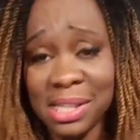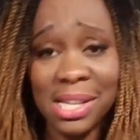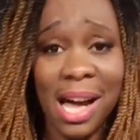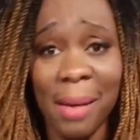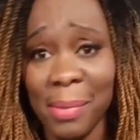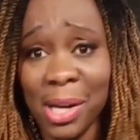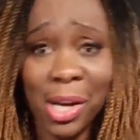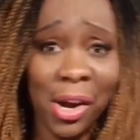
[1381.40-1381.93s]
the
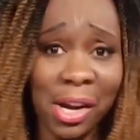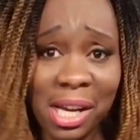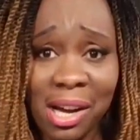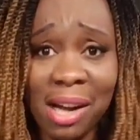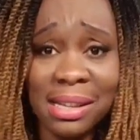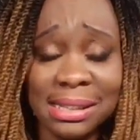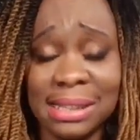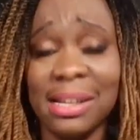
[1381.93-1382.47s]
job and learning
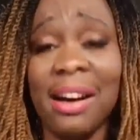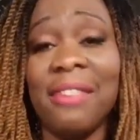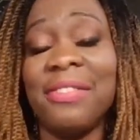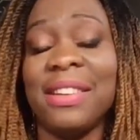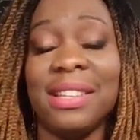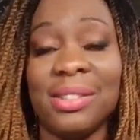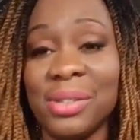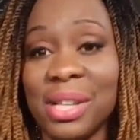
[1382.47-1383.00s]
all the stuff
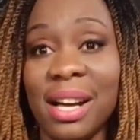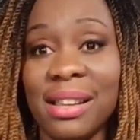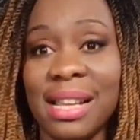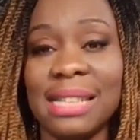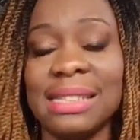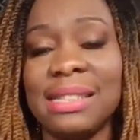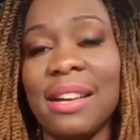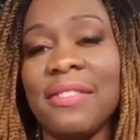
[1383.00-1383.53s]
and doing all
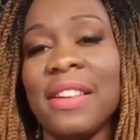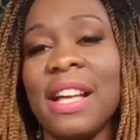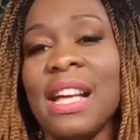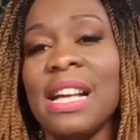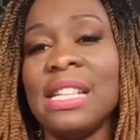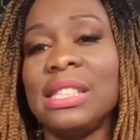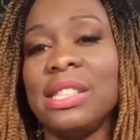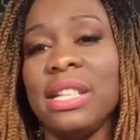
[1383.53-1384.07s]
that stuff.
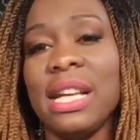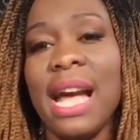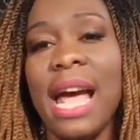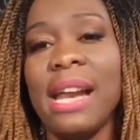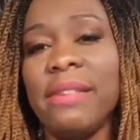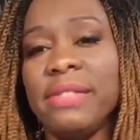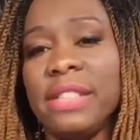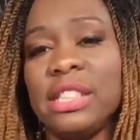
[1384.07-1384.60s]
So you
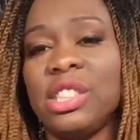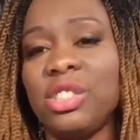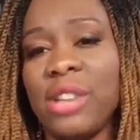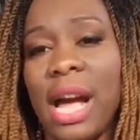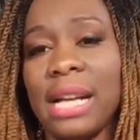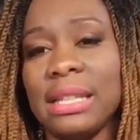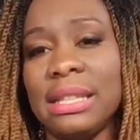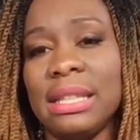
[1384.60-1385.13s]
kind of
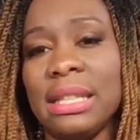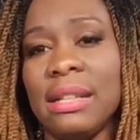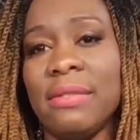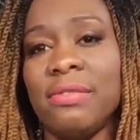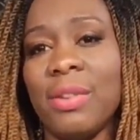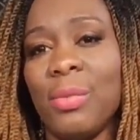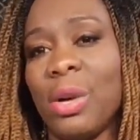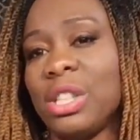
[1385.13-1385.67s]
distract
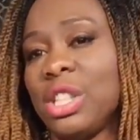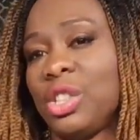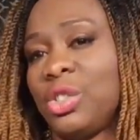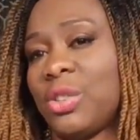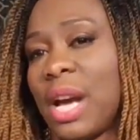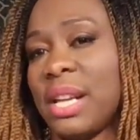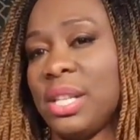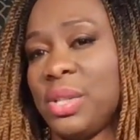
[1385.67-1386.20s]
from what you're
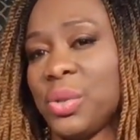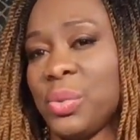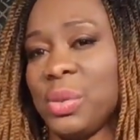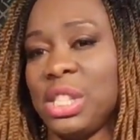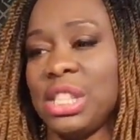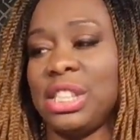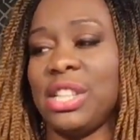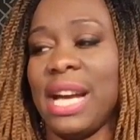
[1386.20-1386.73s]
trying to do,
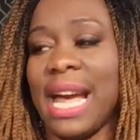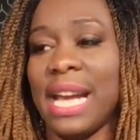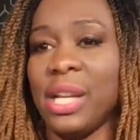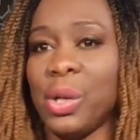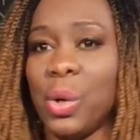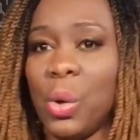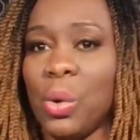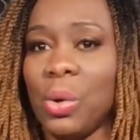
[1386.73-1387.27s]
which is your
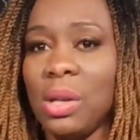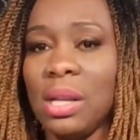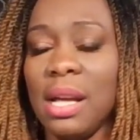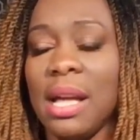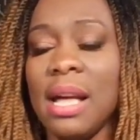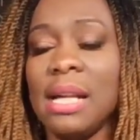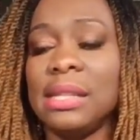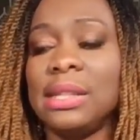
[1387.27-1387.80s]
end goal.
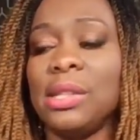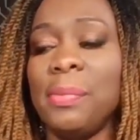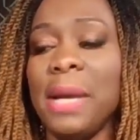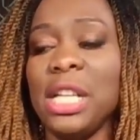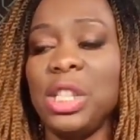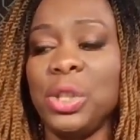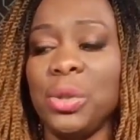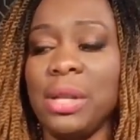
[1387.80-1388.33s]
So
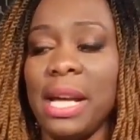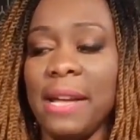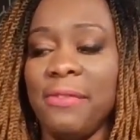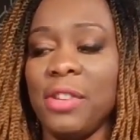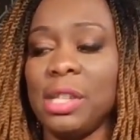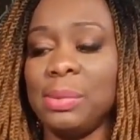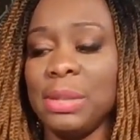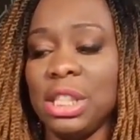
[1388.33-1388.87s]
make sure that
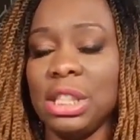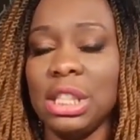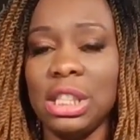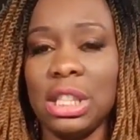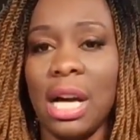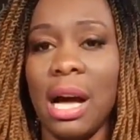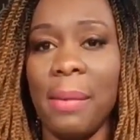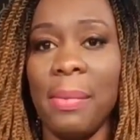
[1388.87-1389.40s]
if you're switching the
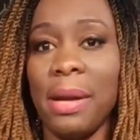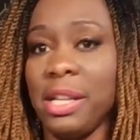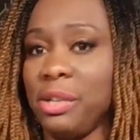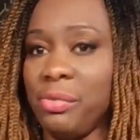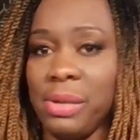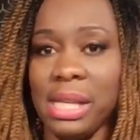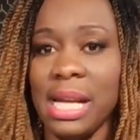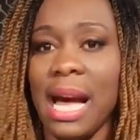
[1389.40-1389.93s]
job and
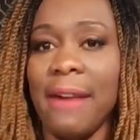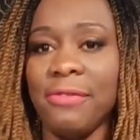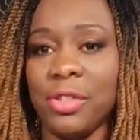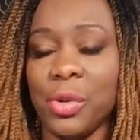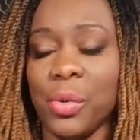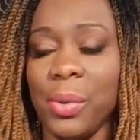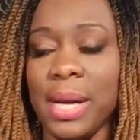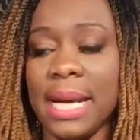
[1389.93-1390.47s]
you really have
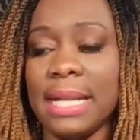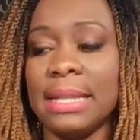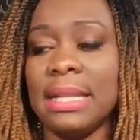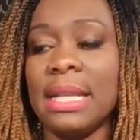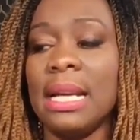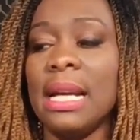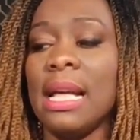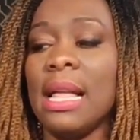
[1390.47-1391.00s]
to quit,
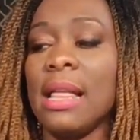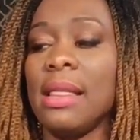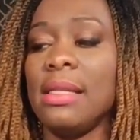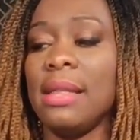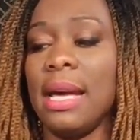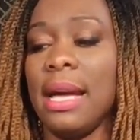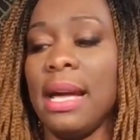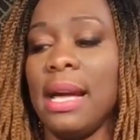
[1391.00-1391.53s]

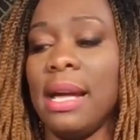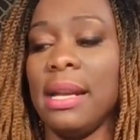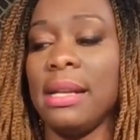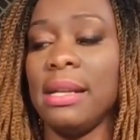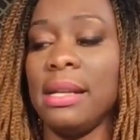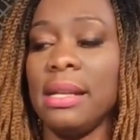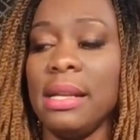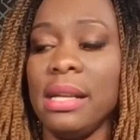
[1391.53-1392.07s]

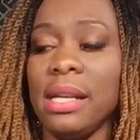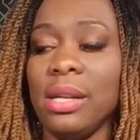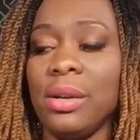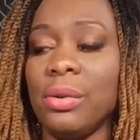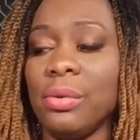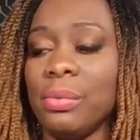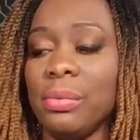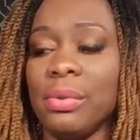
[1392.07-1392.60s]
then you
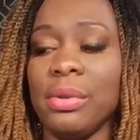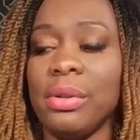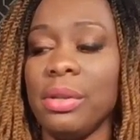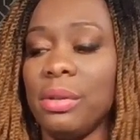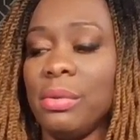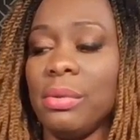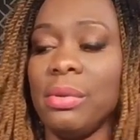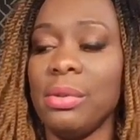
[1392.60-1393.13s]
know
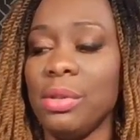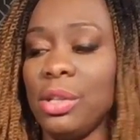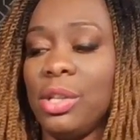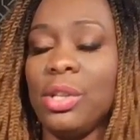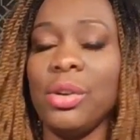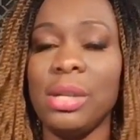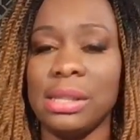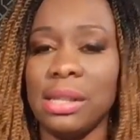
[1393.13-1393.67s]

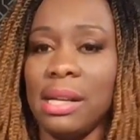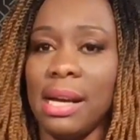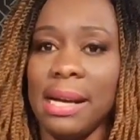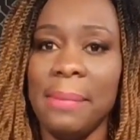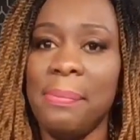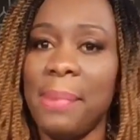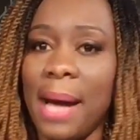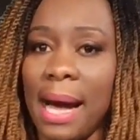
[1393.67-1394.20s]
you know it's going to
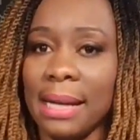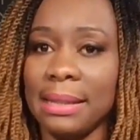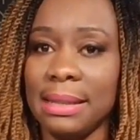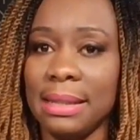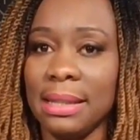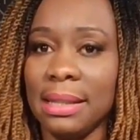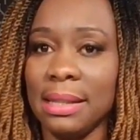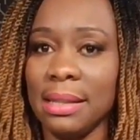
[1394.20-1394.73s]
impact